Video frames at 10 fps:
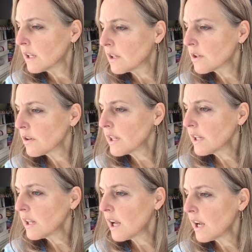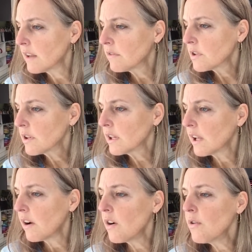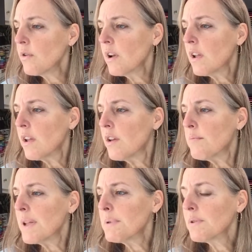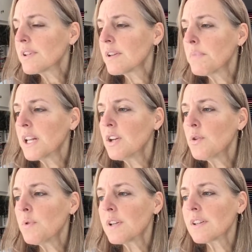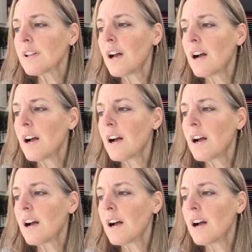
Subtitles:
During the live. Oh, maybe it was somebody who was,